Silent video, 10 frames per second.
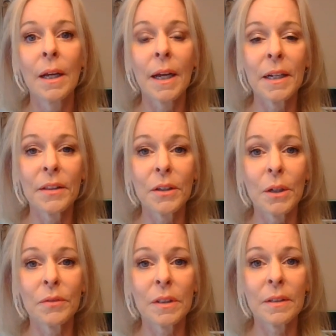anything you
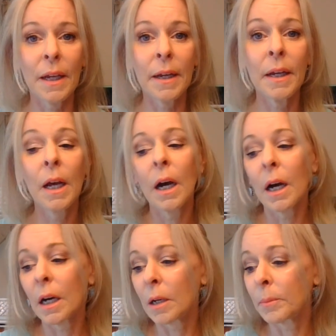have to say,
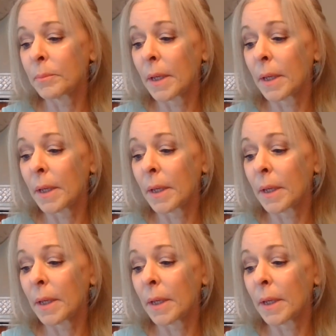um,